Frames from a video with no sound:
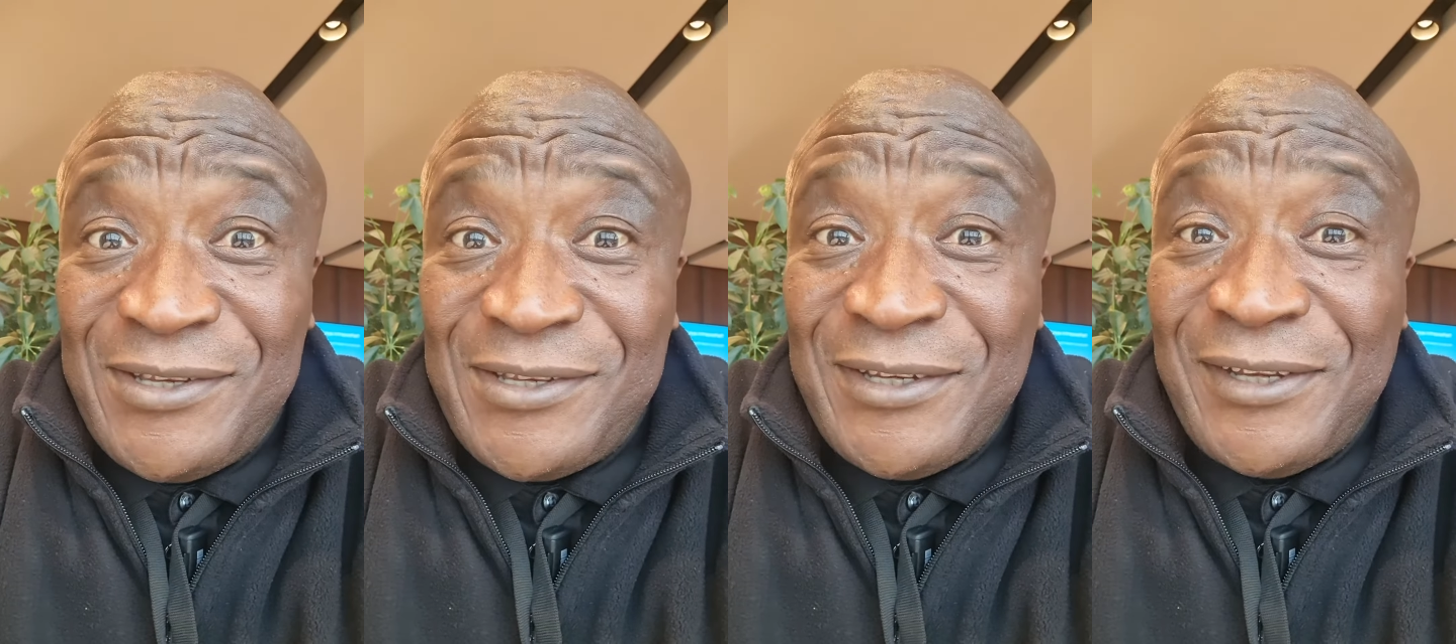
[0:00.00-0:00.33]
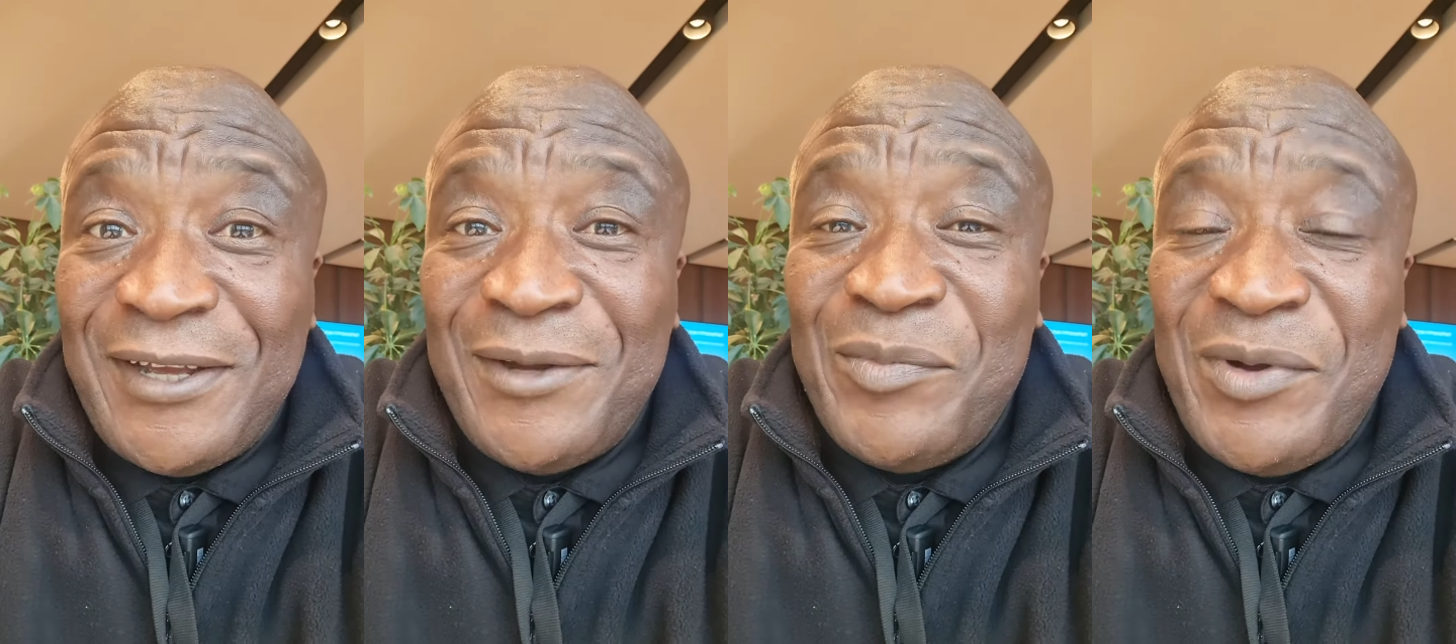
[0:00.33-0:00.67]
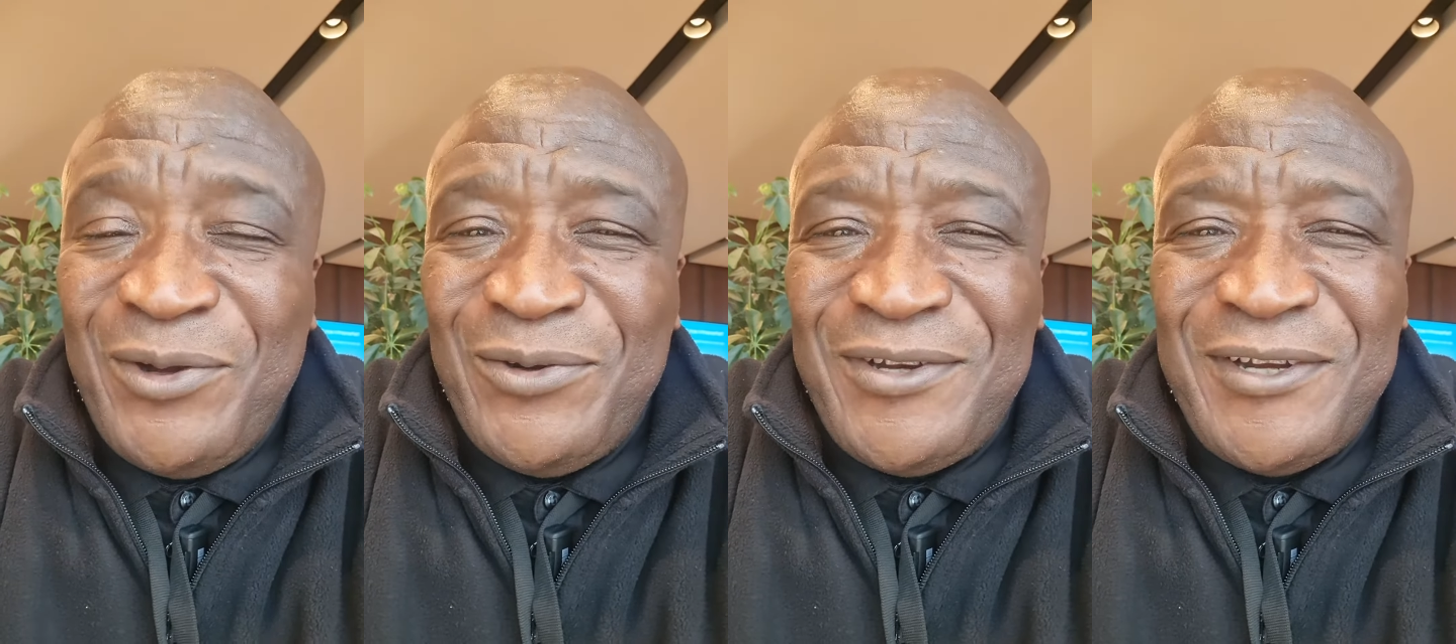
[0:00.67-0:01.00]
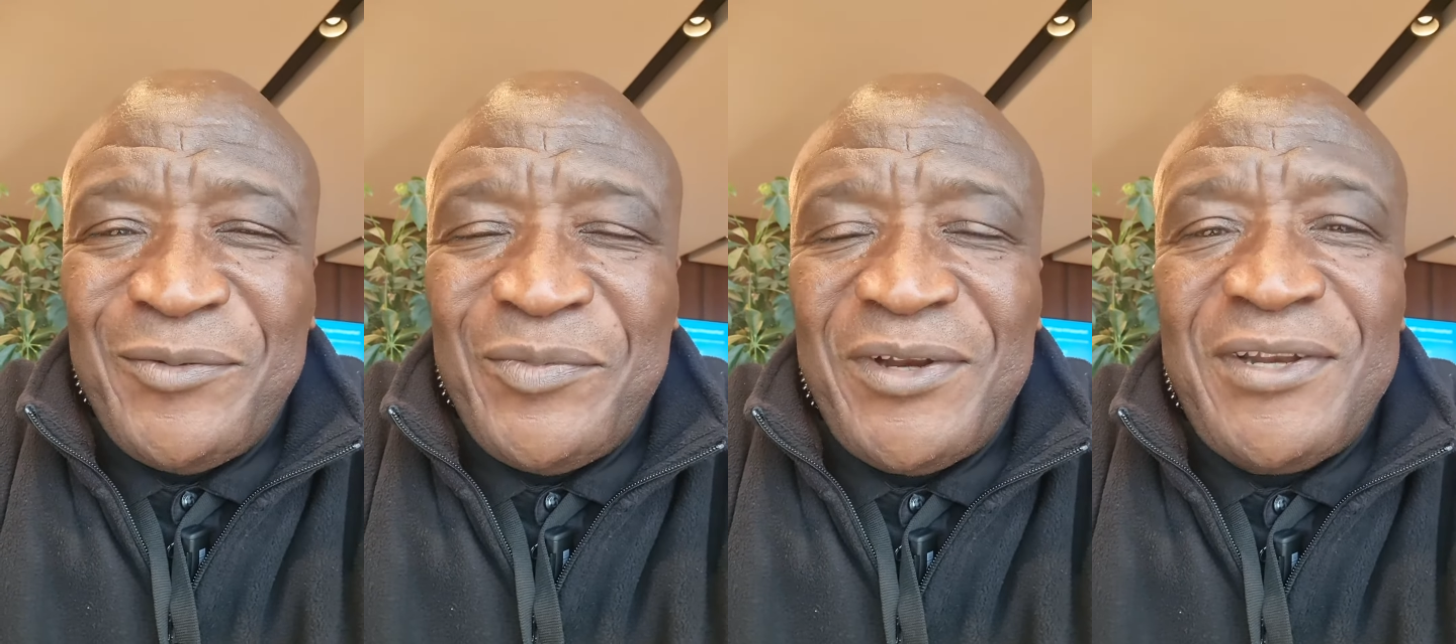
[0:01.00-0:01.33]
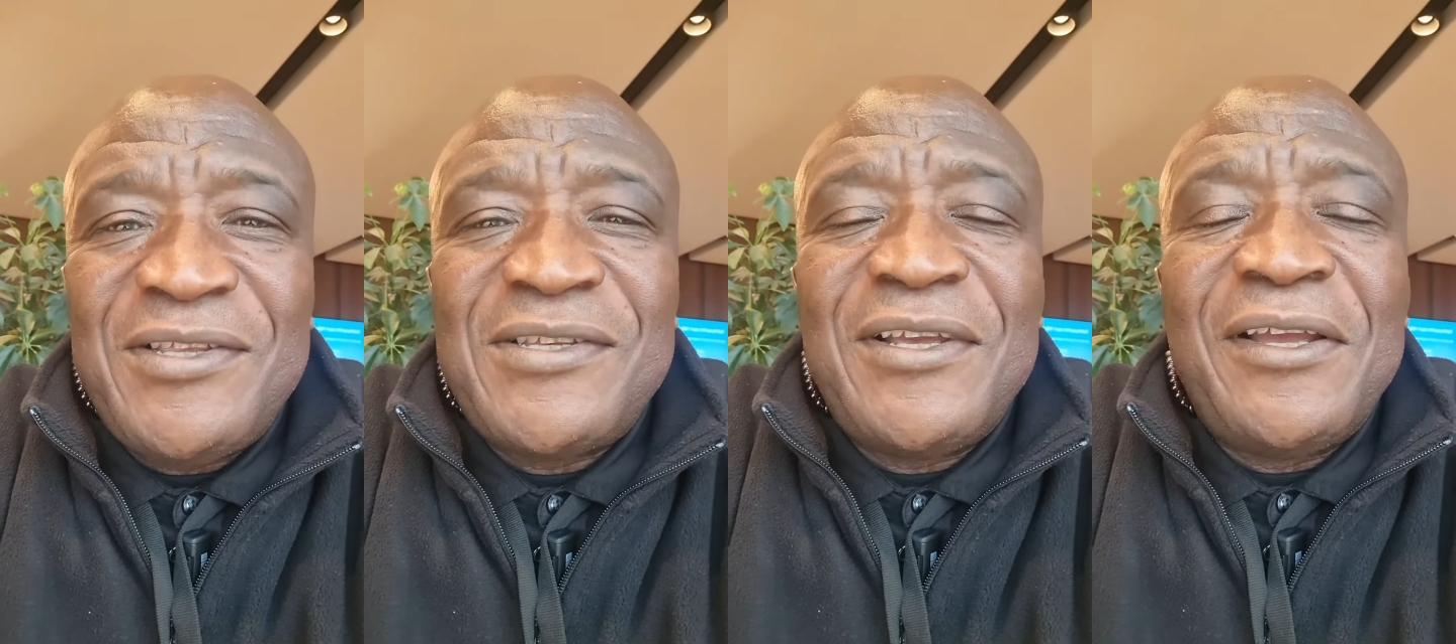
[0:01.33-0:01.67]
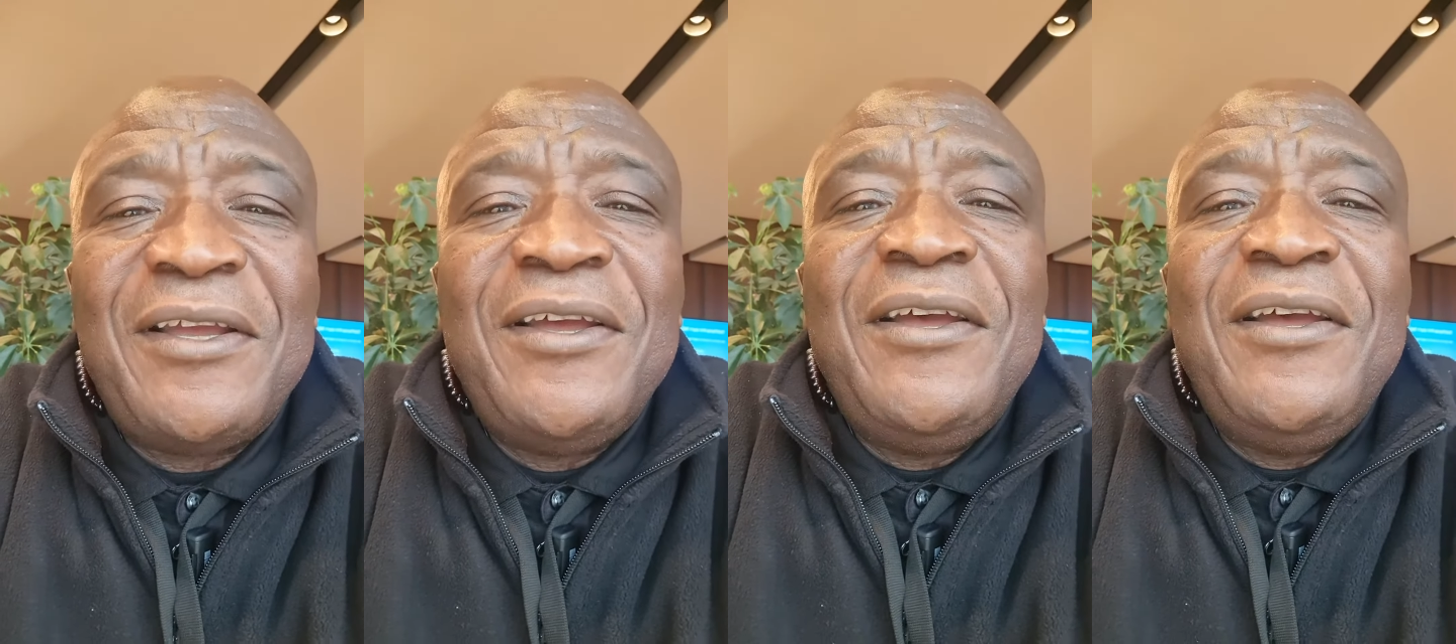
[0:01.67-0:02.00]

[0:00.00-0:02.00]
is about, but it's a